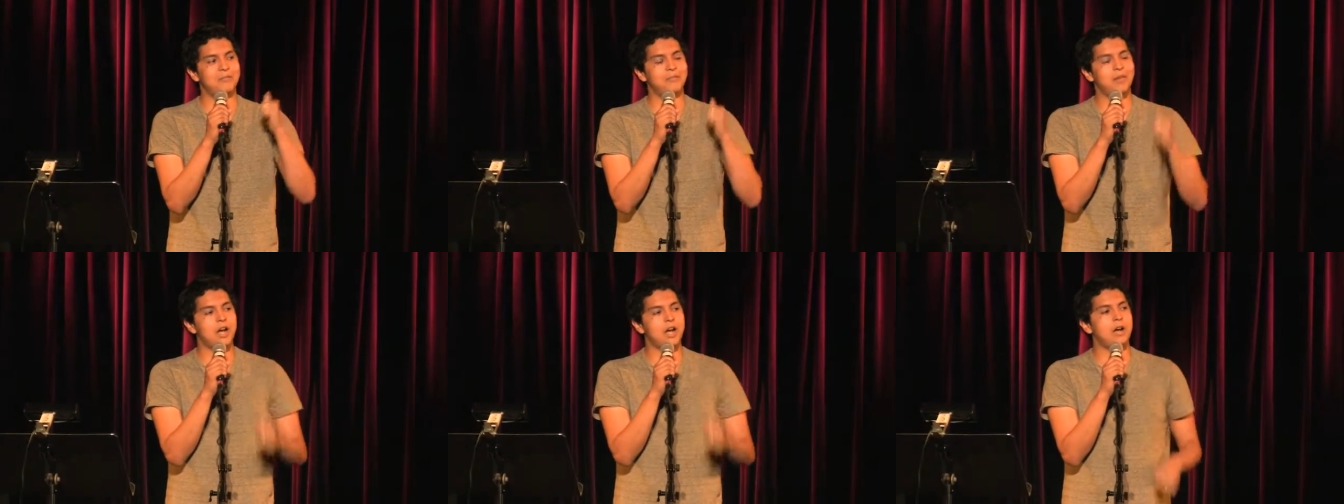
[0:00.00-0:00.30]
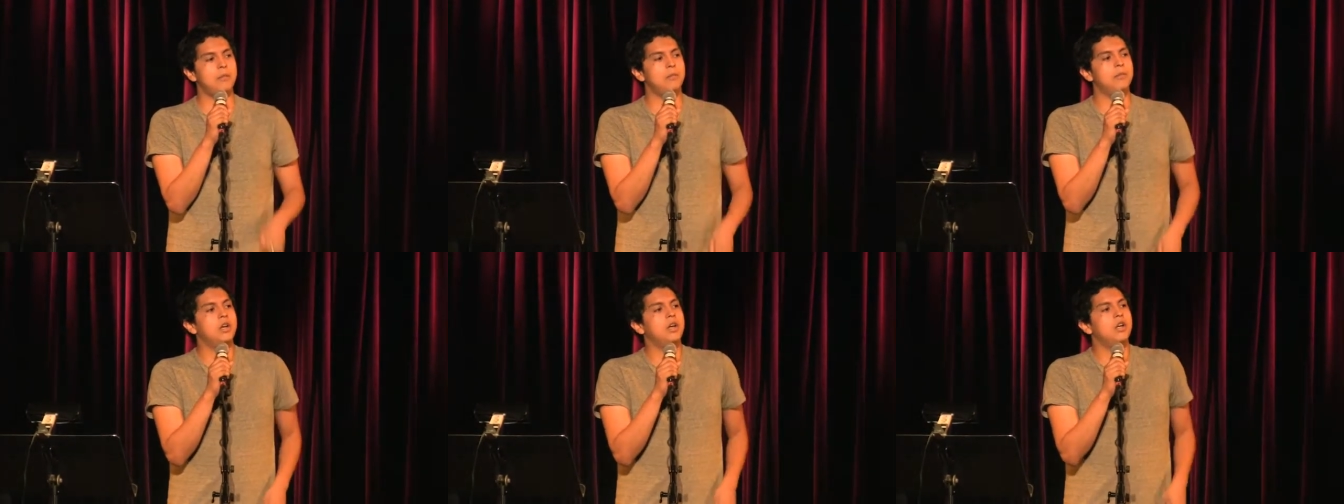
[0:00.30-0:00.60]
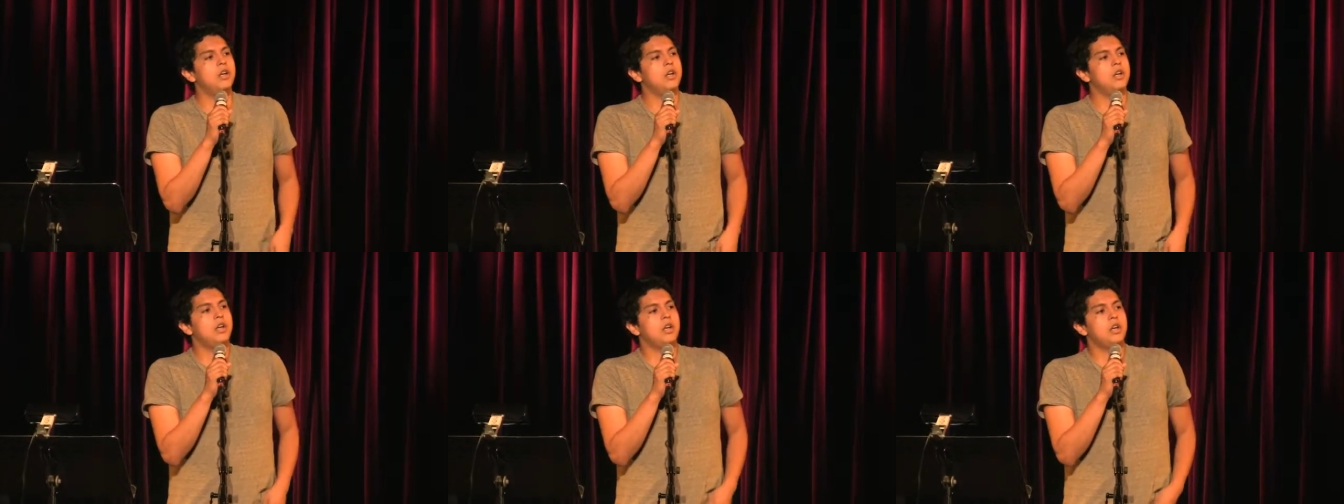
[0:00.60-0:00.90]
mom
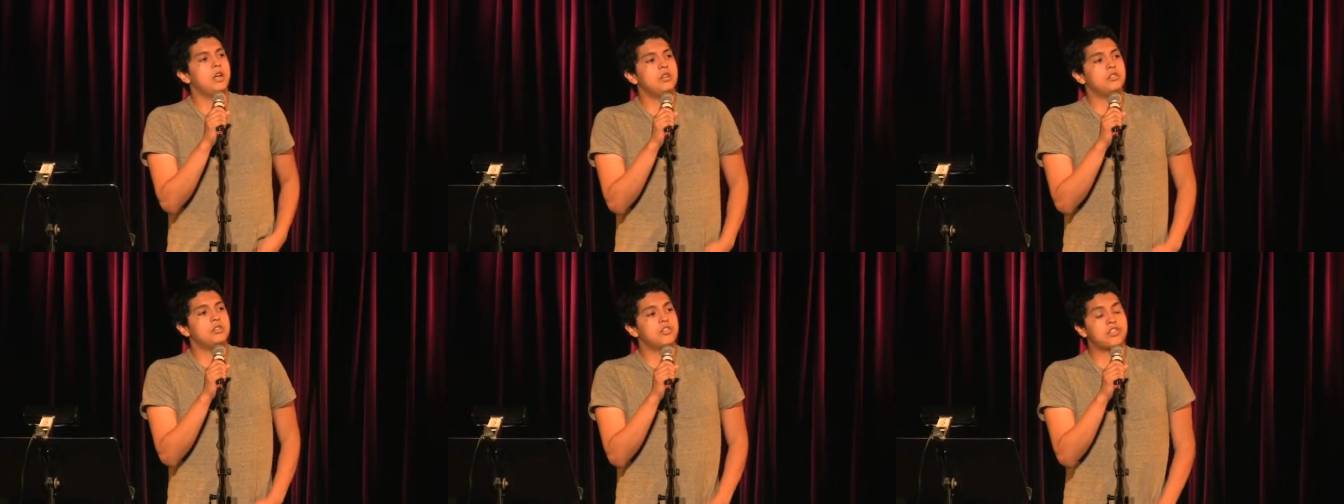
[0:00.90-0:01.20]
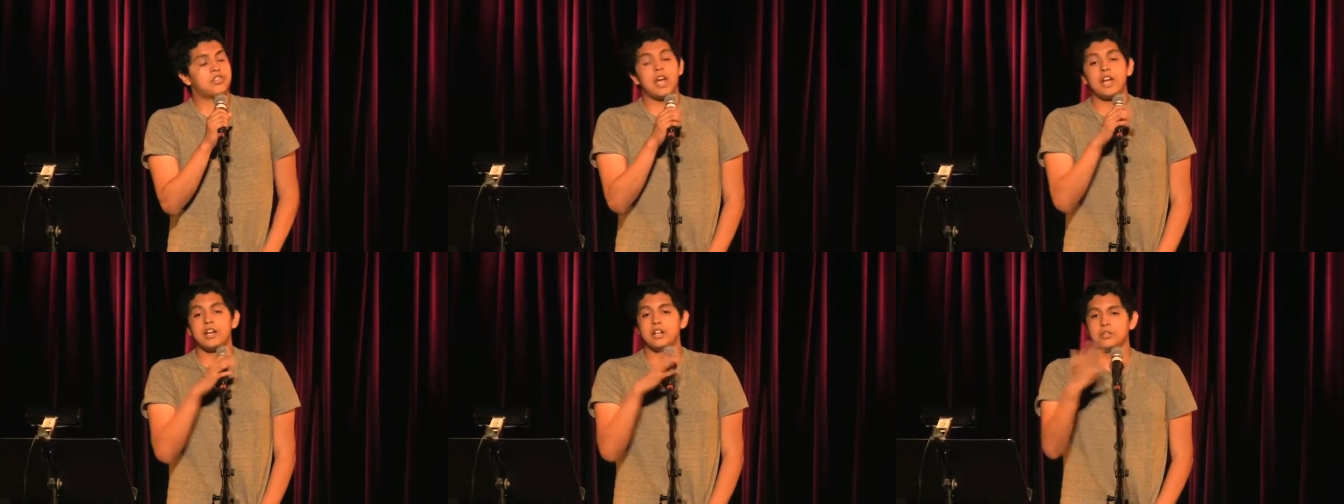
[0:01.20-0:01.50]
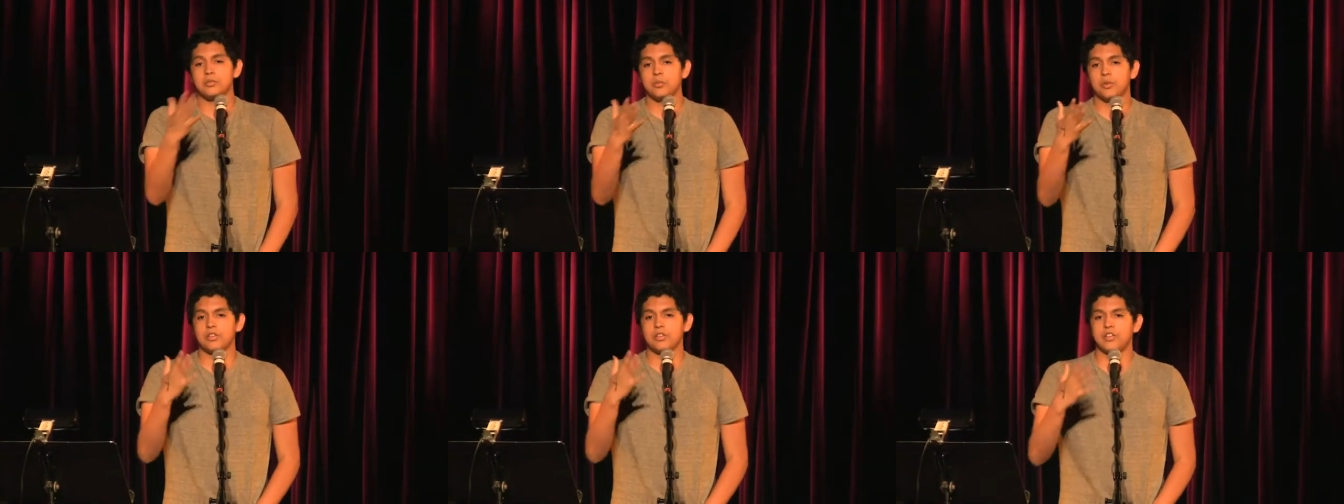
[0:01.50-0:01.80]

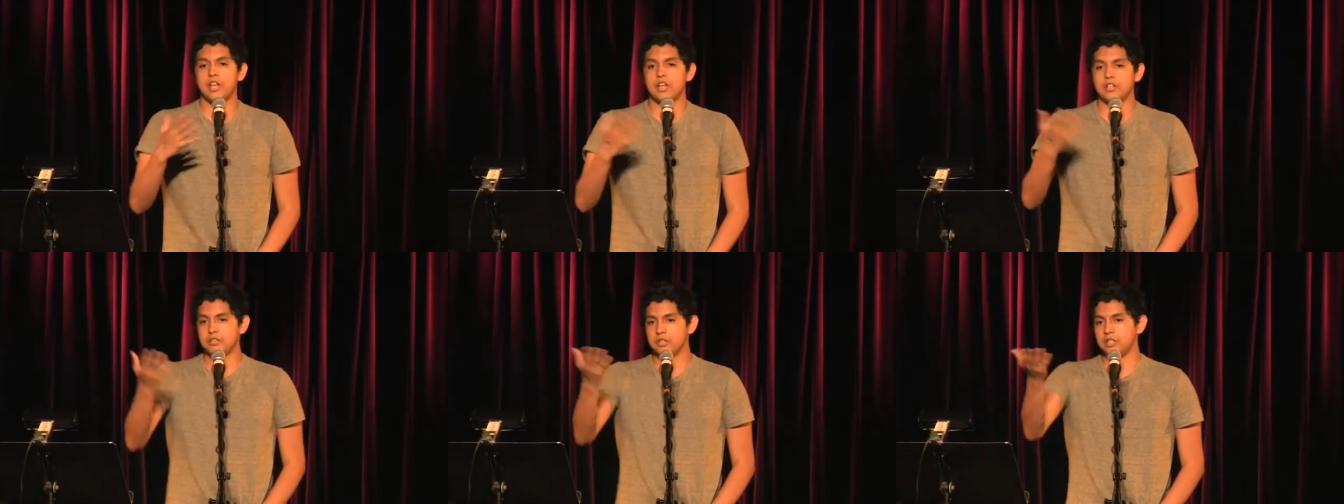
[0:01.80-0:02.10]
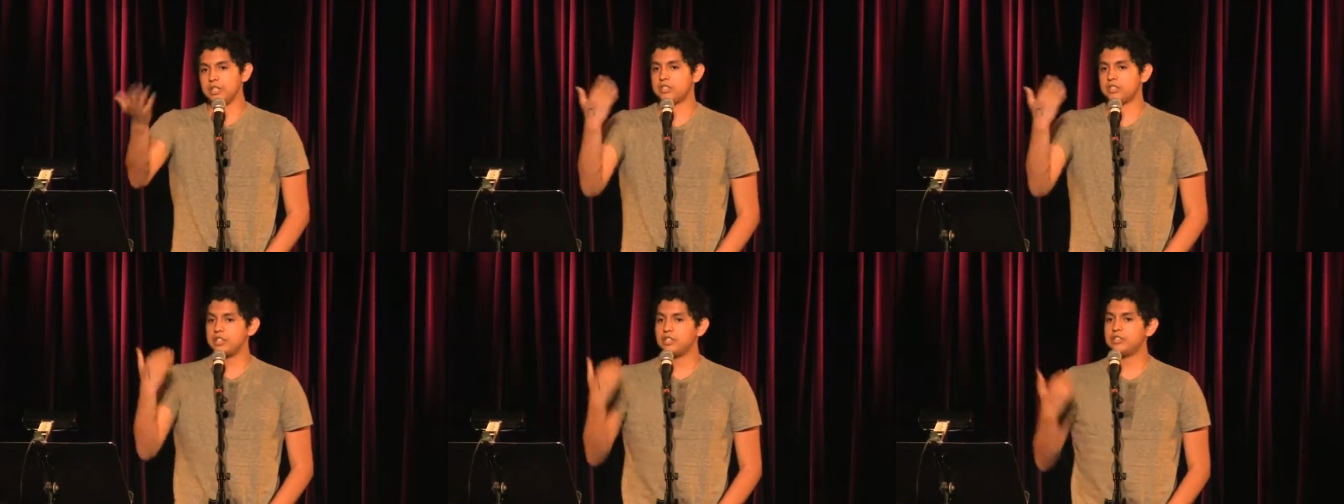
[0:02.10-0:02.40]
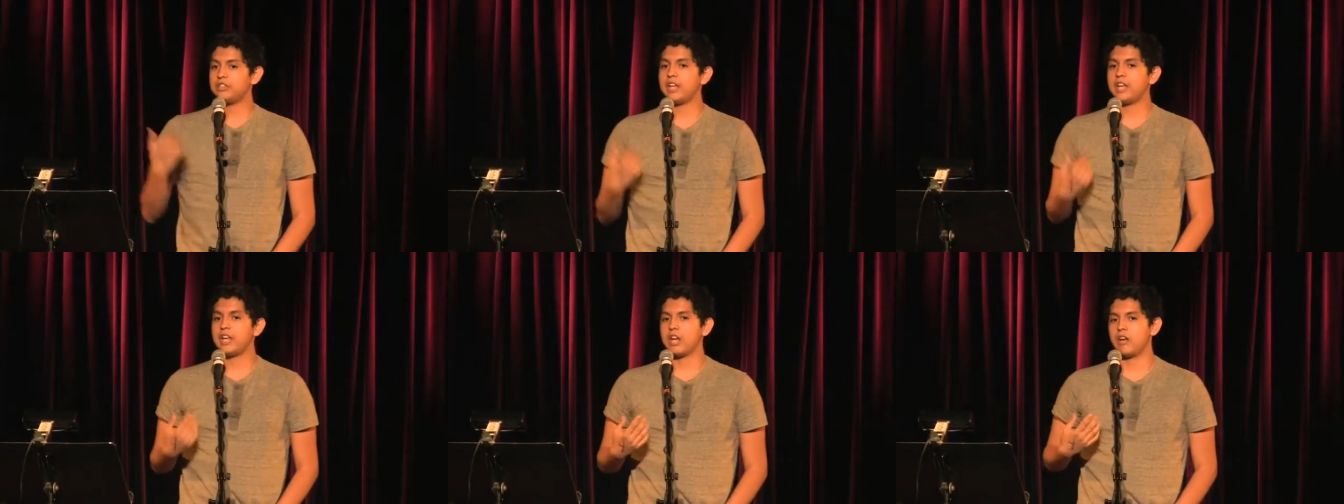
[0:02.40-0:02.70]
decided was that
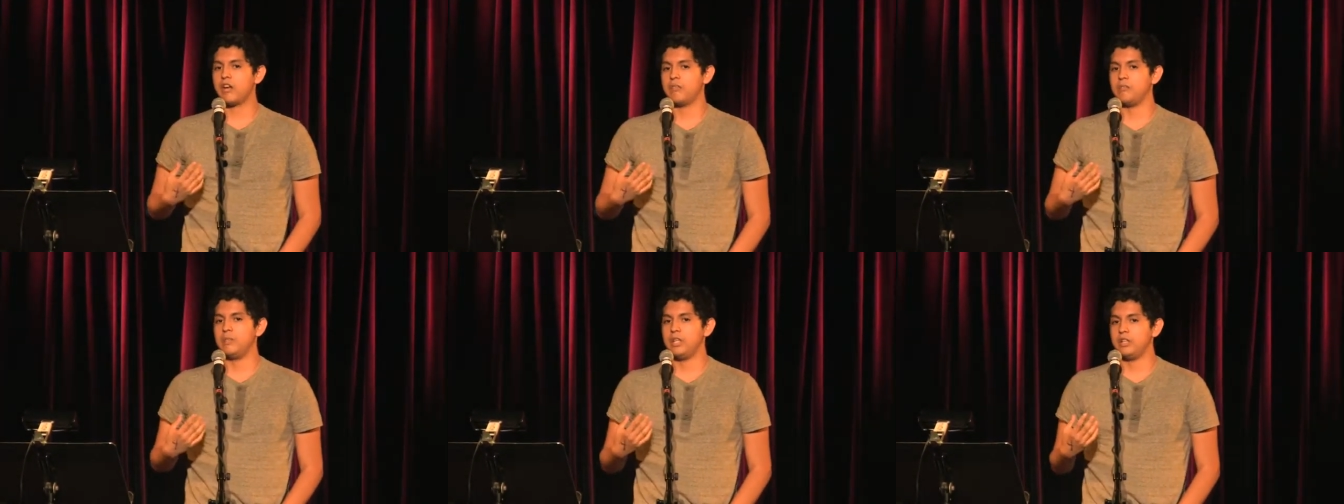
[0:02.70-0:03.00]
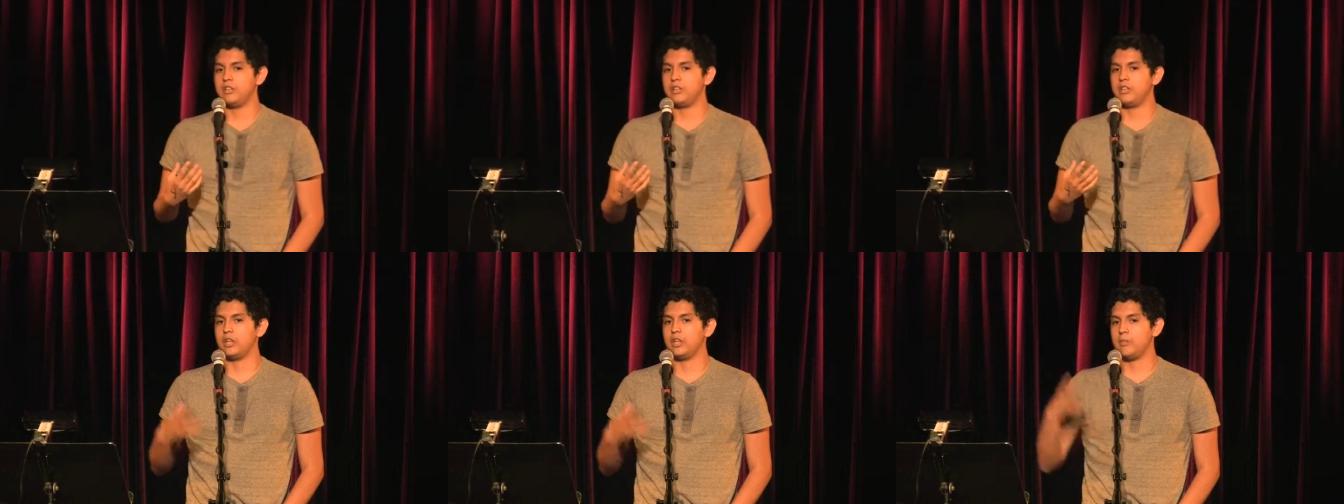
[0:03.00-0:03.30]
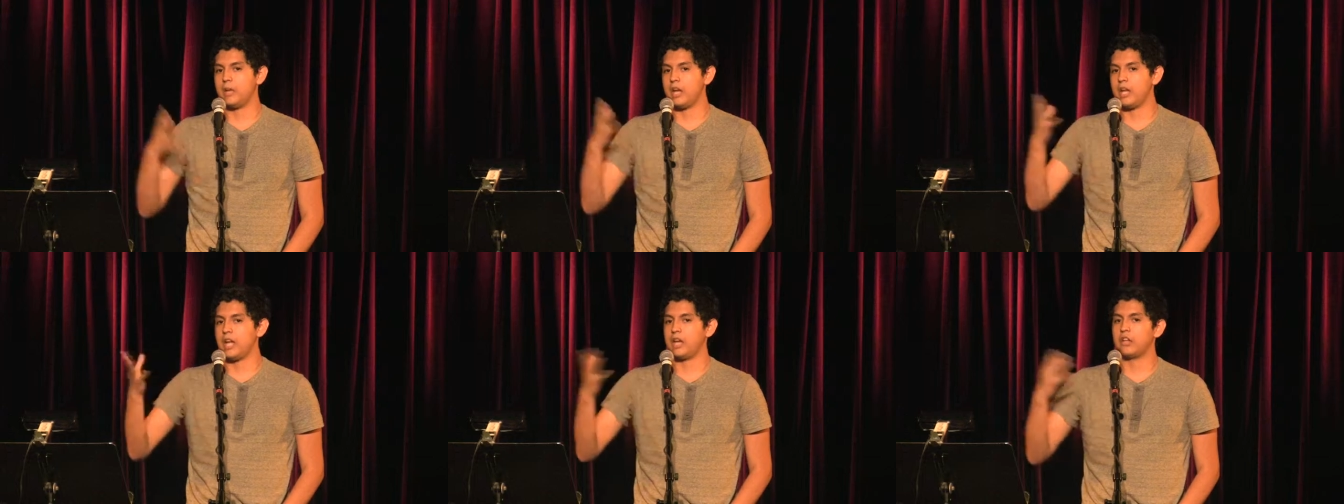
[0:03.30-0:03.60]
she'd take care of me, that
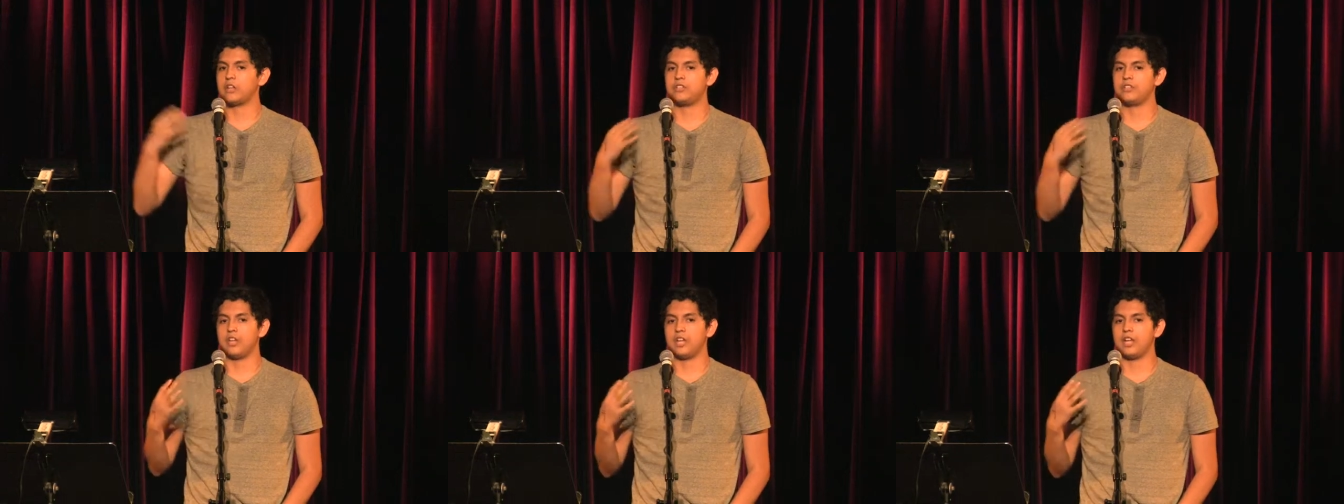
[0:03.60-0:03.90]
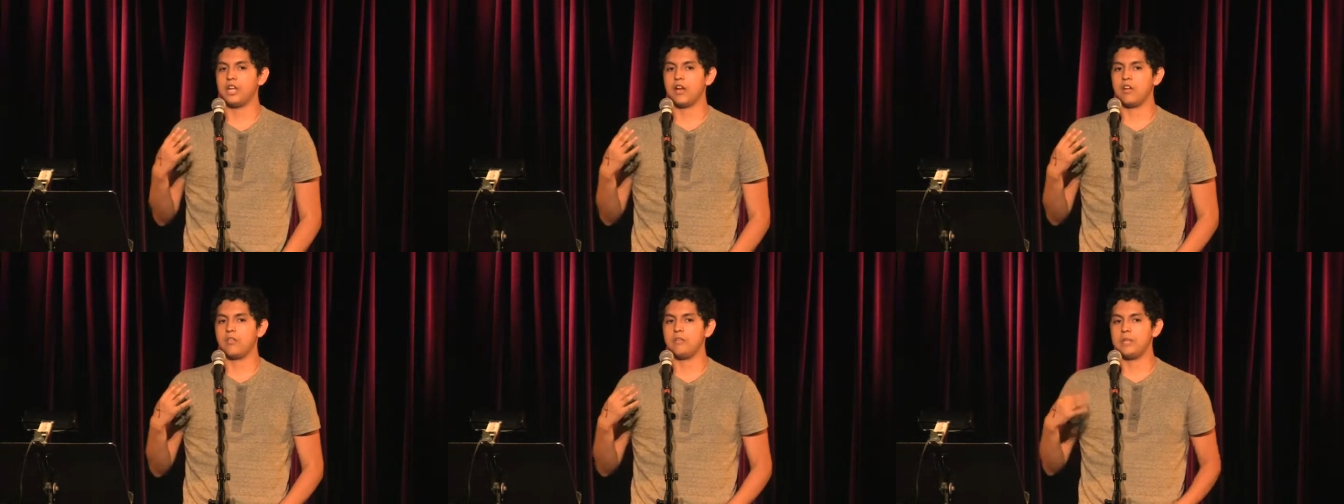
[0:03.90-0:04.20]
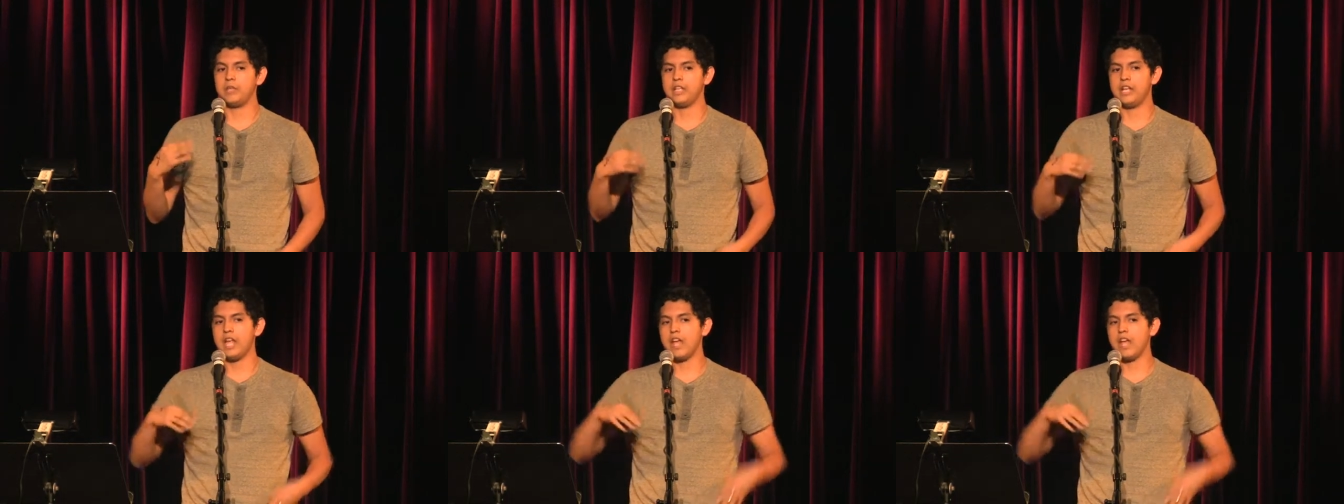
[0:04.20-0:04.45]
my aunt could take care of me.